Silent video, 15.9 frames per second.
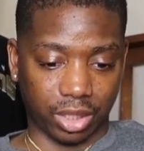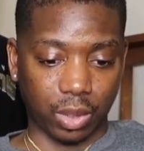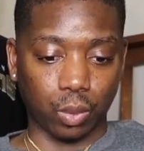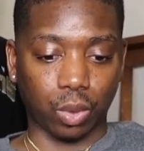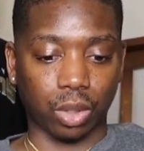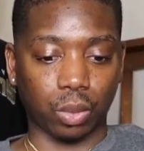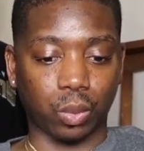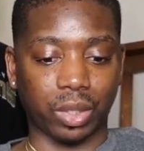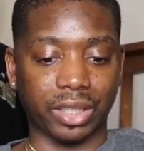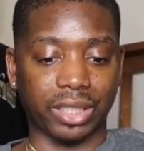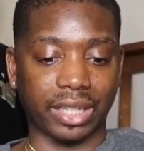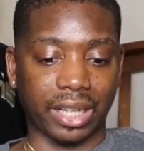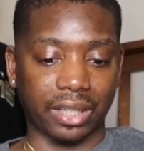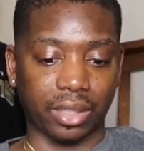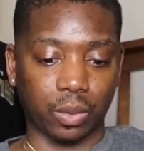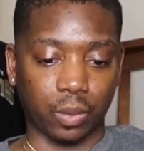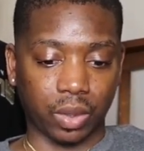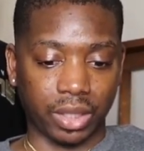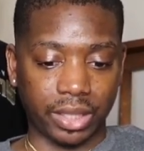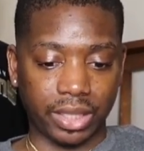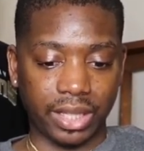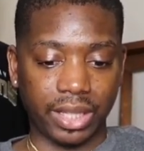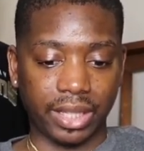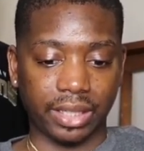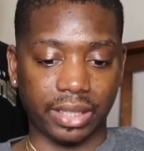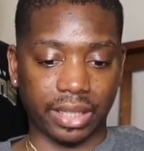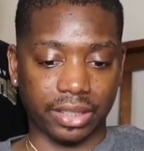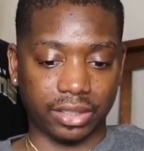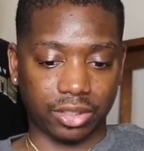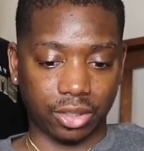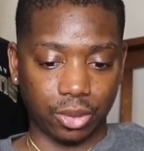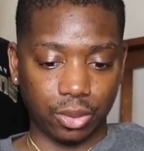He won one in 91,
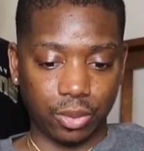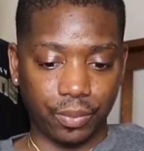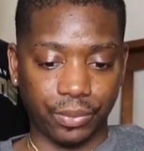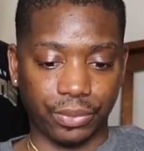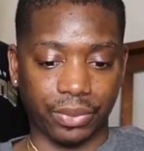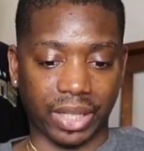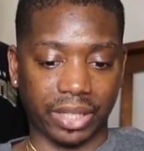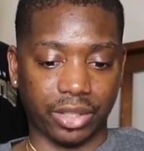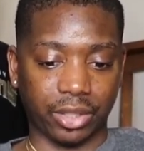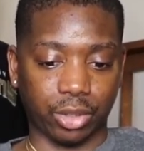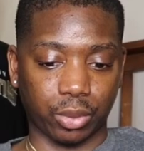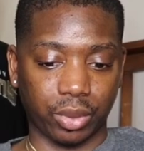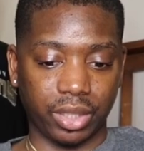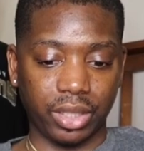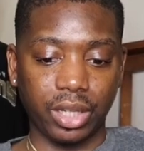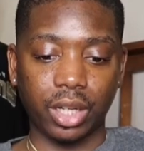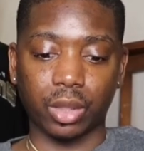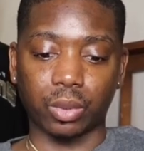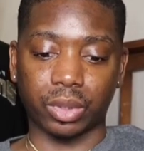92, 93,